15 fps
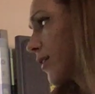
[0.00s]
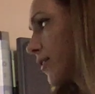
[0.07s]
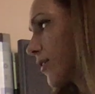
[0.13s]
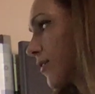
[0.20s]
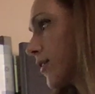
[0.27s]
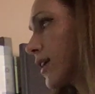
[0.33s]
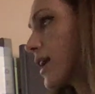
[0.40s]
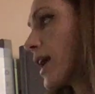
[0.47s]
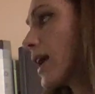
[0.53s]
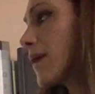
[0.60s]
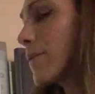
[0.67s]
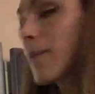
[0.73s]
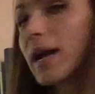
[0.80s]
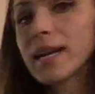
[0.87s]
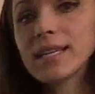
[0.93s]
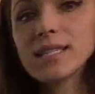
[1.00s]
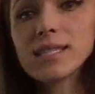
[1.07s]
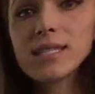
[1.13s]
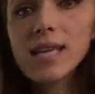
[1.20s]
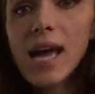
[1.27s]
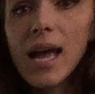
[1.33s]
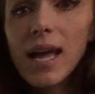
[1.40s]
38 minus
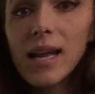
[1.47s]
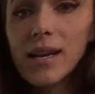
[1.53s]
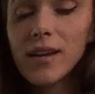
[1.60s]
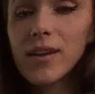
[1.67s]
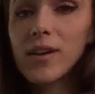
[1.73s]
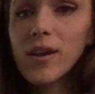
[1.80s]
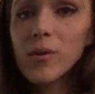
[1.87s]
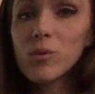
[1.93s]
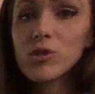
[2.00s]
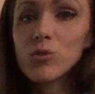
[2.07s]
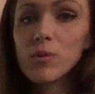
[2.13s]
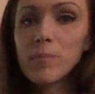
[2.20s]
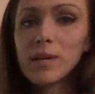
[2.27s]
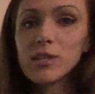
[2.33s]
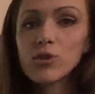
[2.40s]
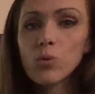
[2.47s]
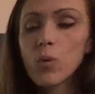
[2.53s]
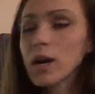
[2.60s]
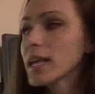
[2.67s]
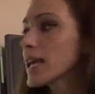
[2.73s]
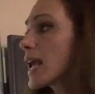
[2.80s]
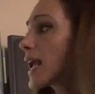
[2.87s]
10, good, which would be
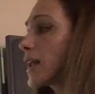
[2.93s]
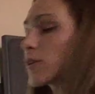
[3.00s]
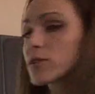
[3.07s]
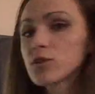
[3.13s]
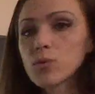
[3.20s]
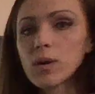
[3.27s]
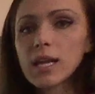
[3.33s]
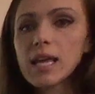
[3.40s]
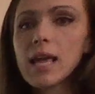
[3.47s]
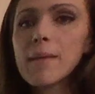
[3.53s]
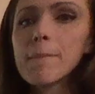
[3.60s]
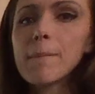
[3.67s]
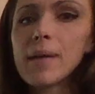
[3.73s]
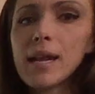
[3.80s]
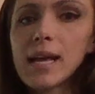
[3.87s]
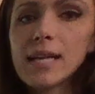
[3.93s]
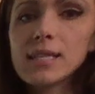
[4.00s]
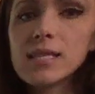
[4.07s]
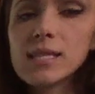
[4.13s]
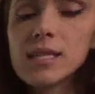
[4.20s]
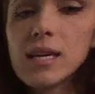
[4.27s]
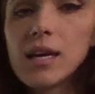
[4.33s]
28 or 28
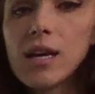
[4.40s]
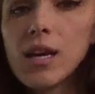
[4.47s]
minutes.